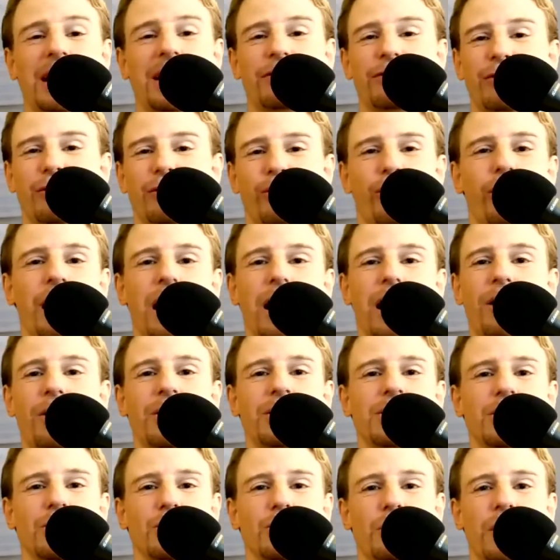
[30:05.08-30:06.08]
four
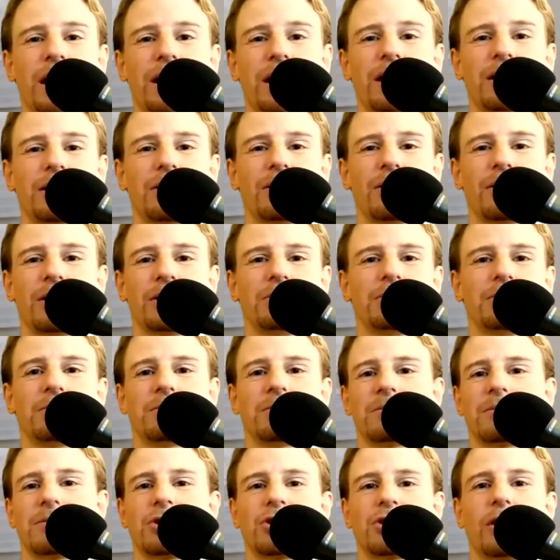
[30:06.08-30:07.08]
hours a week
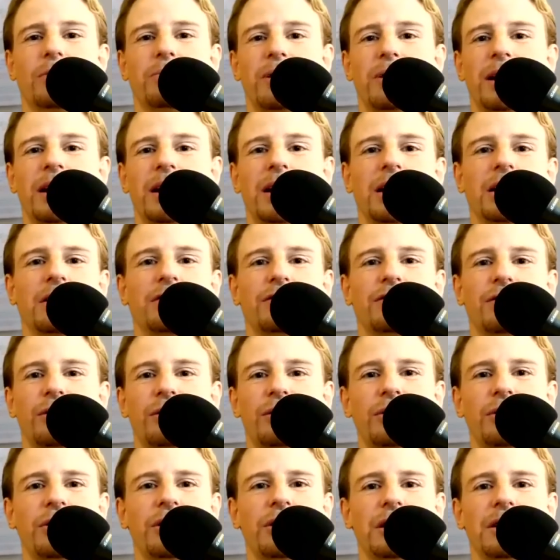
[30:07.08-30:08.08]
on shopping and
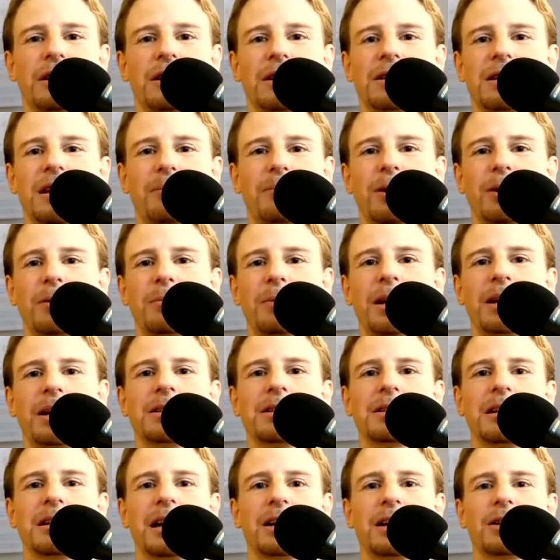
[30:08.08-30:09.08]
food and
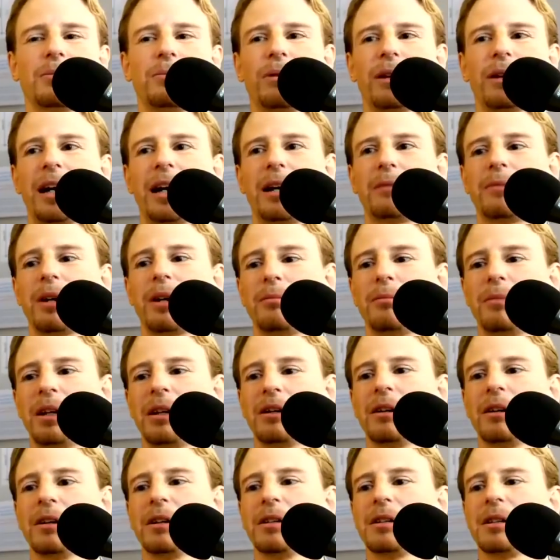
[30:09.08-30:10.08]
supplements, and I had to plan my
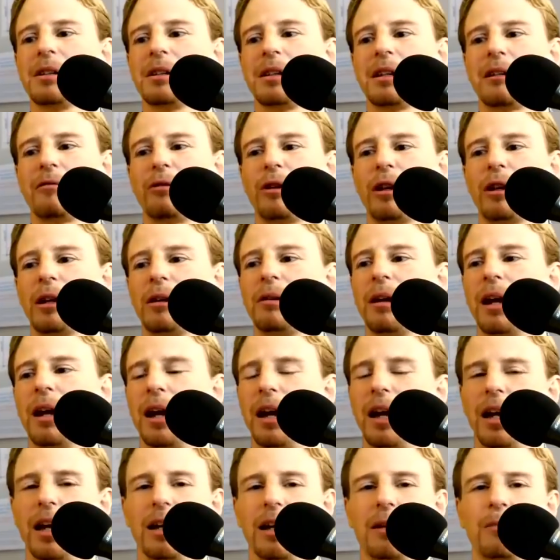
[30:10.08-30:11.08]
meals, and every
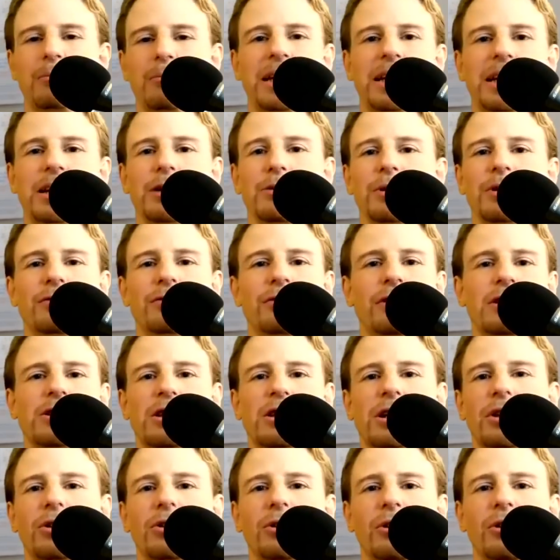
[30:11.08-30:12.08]
meal was
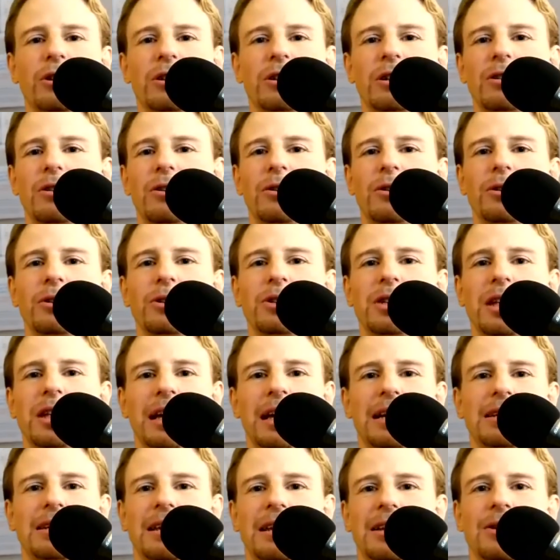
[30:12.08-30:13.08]
freshly cooked and all those
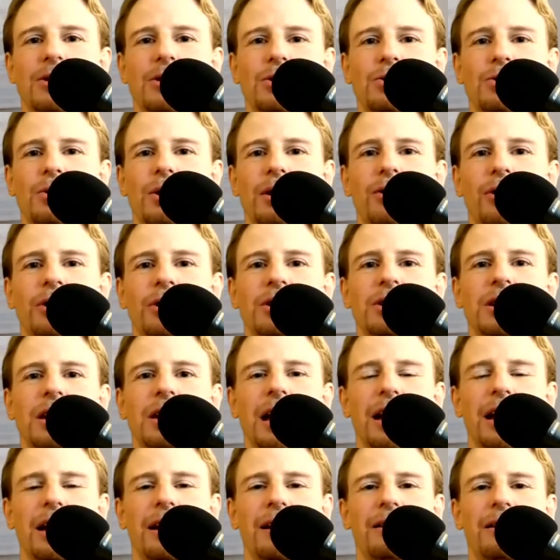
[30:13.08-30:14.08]
things. That those were not
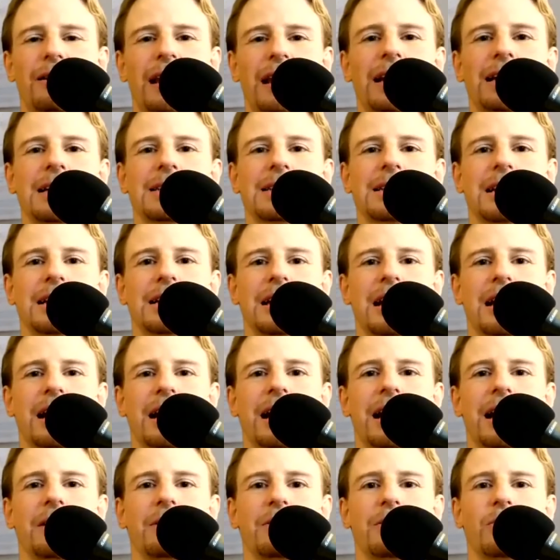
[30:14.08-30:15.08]
things that
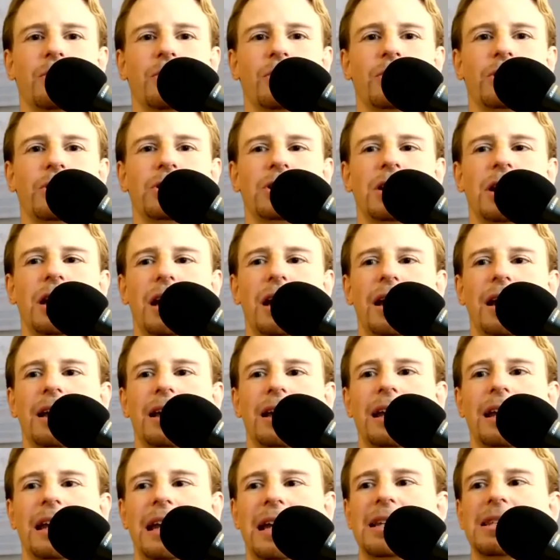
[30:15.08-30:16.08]
I could
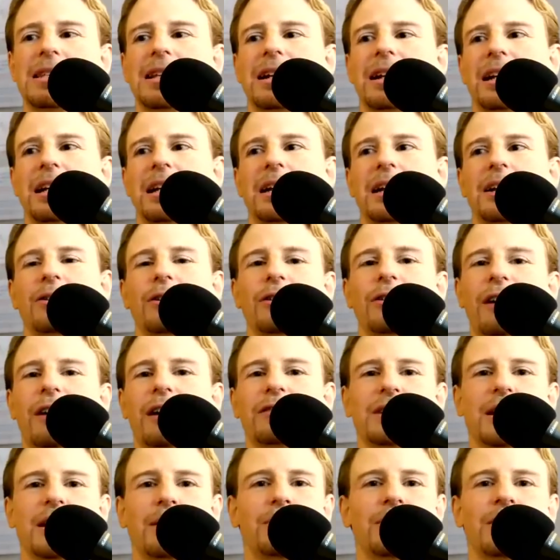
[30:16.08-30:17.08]
easily you know if,
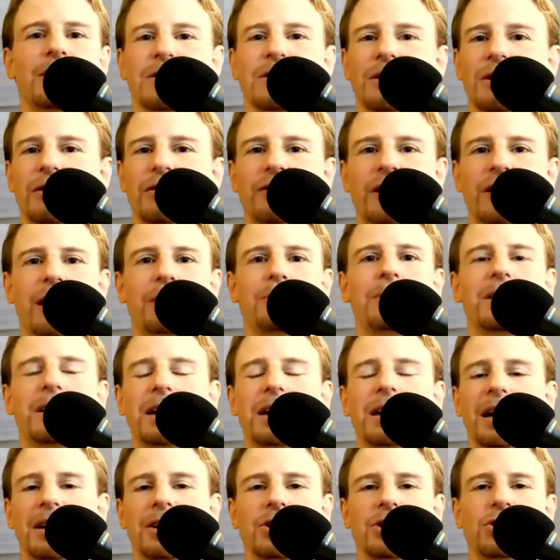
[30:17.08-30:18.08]
if, somebody's got a
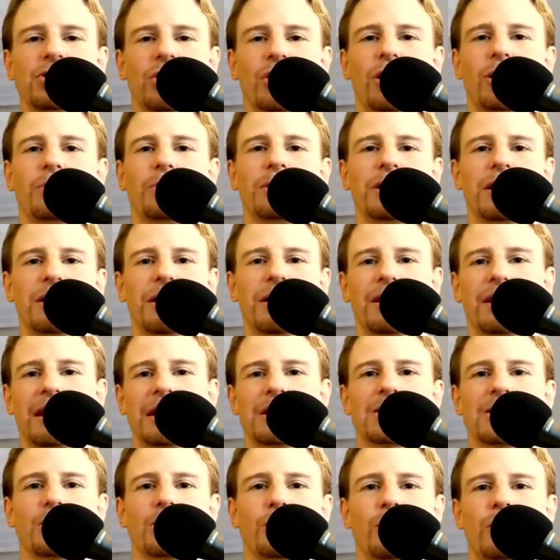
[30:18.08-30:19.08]
family and a job and other
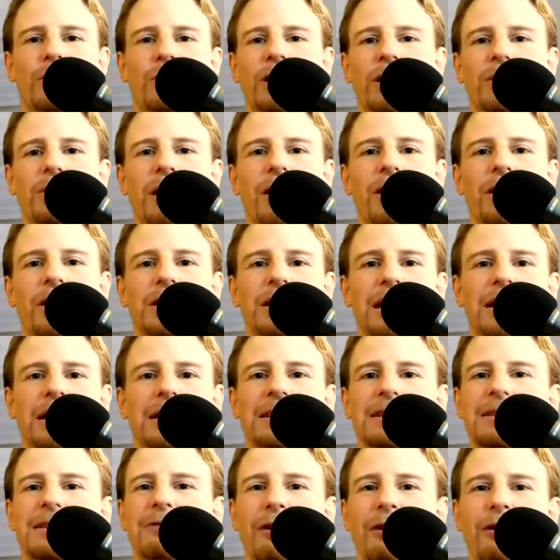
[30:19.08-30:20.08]
things to worry about
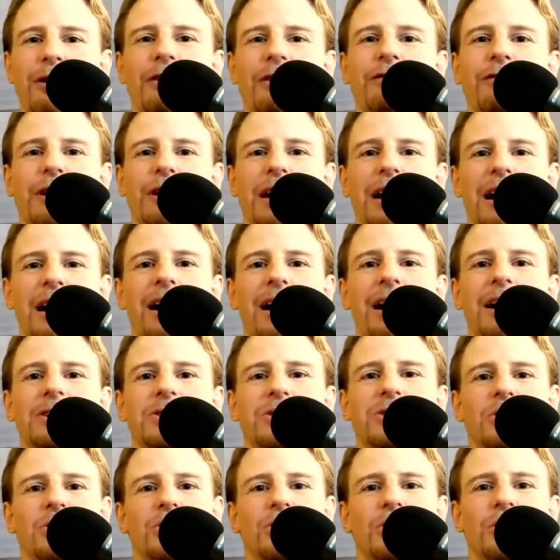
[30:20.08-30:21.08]
it's very very hard
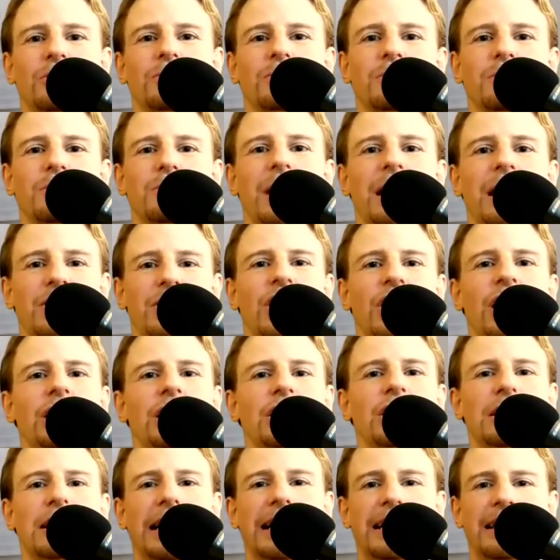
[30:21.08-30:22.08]
to make
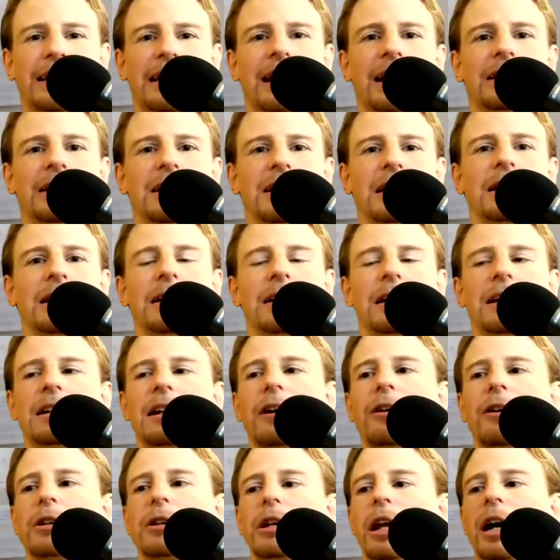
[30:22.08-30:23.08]
changes like that in an
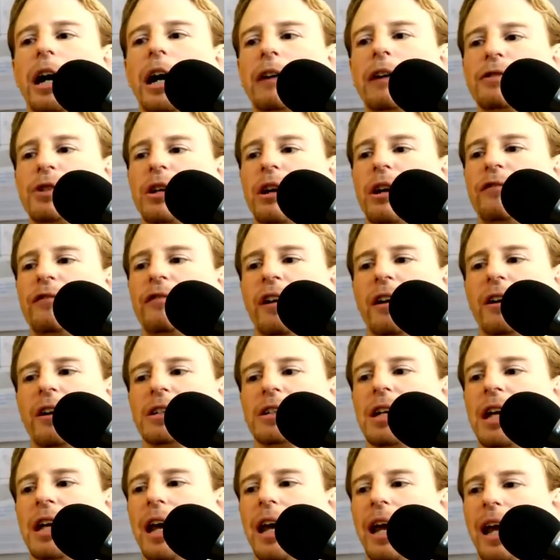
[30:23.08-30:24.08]
adult life so i
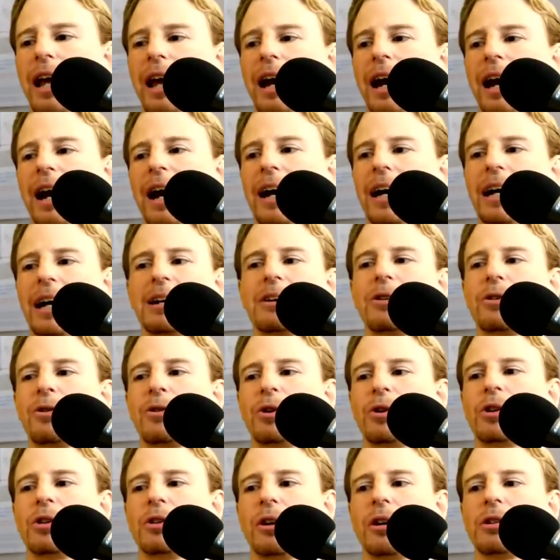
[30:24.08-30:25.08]
felt i
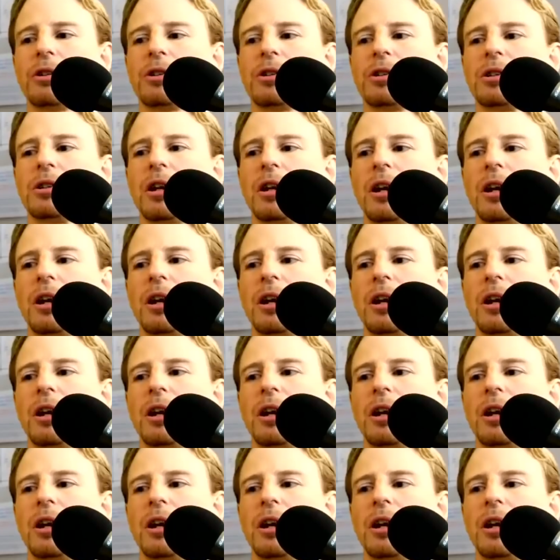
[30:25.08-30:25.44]
could not